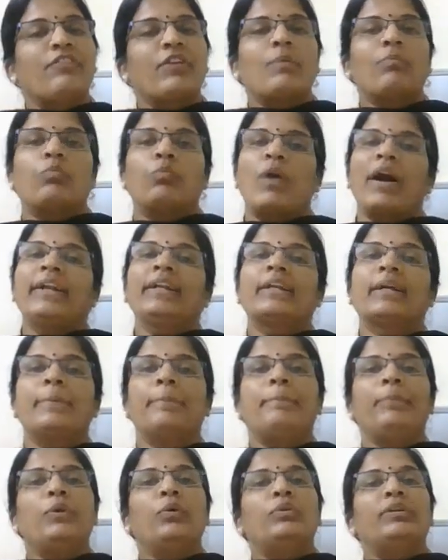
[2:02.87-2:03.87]
from one
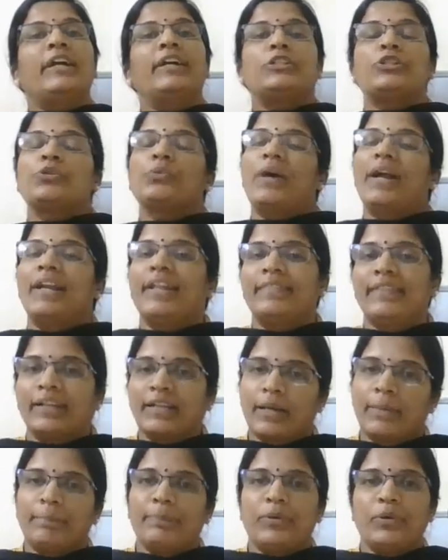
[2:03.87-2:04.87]
computer to another
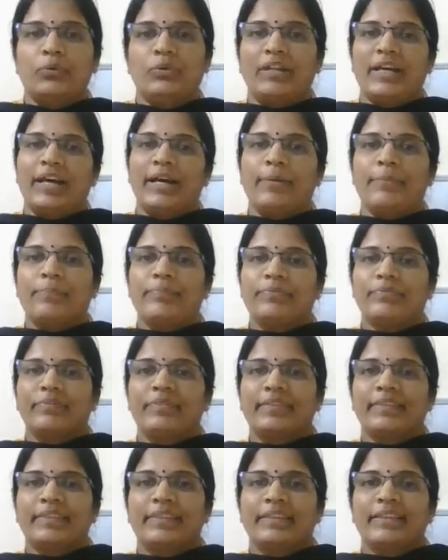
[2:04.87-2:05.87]
computer.
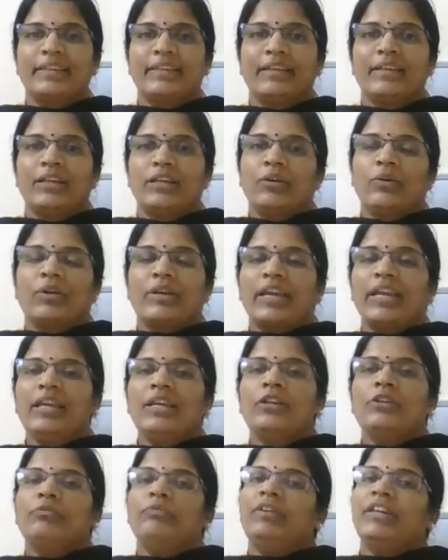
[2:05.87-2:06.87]
Okay,
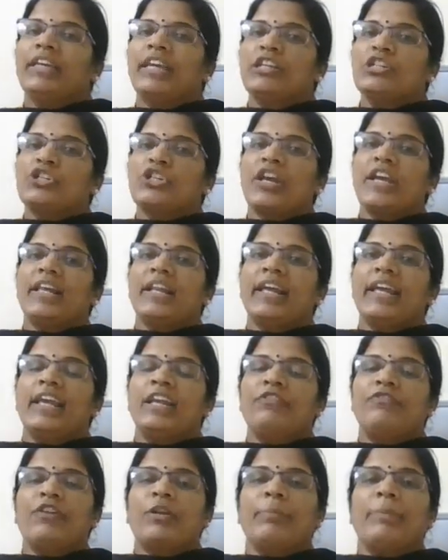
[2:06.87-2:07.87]
we can share
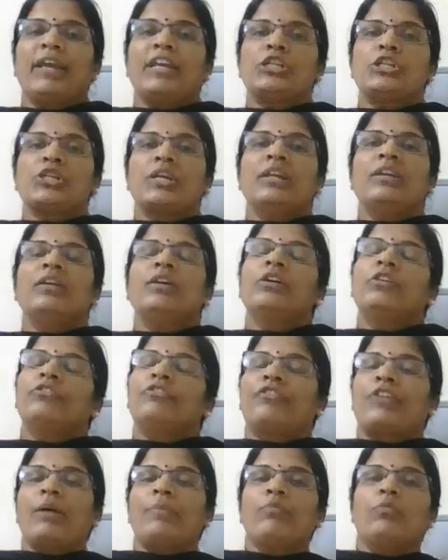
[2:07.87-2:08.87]
information
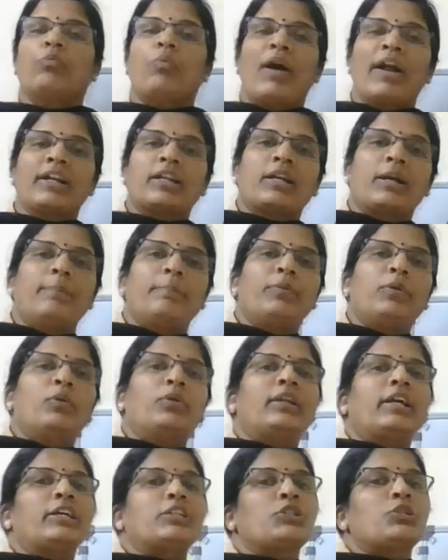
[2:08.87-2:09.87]
from one
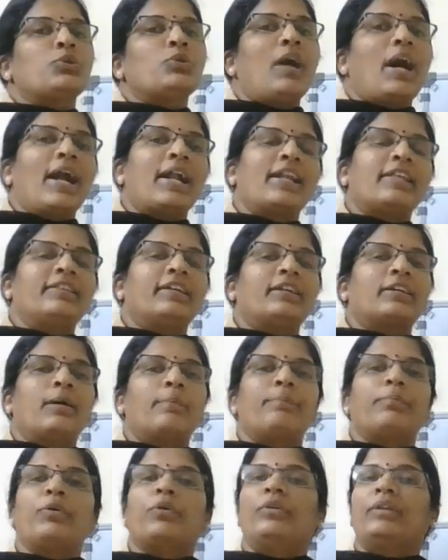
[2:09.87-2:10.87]
computer to another
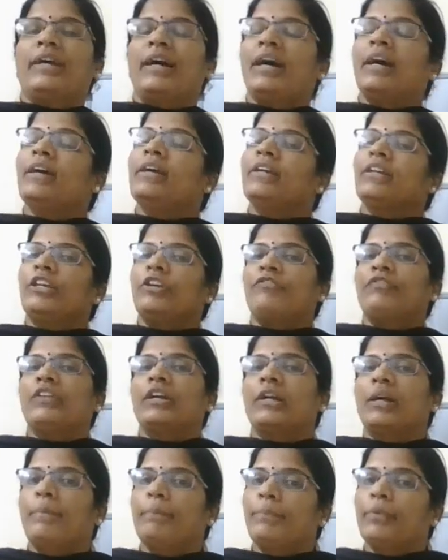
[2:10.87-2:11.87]
computer if the
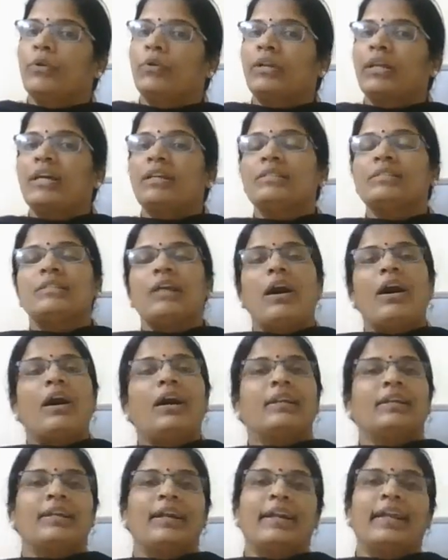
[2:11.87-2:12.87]
computers
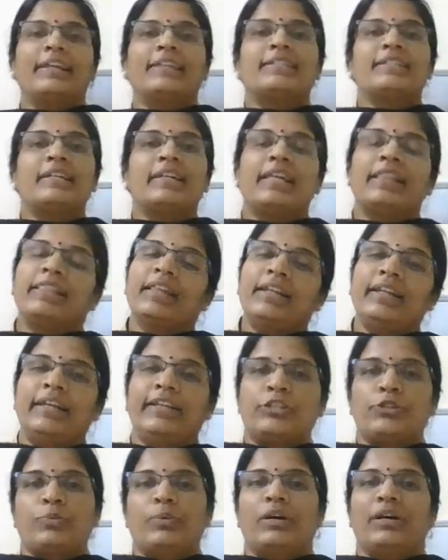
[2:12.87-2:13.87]
are connected in the
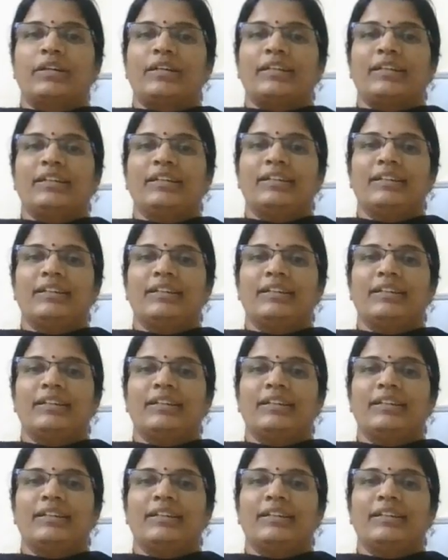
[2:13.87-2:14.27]
network.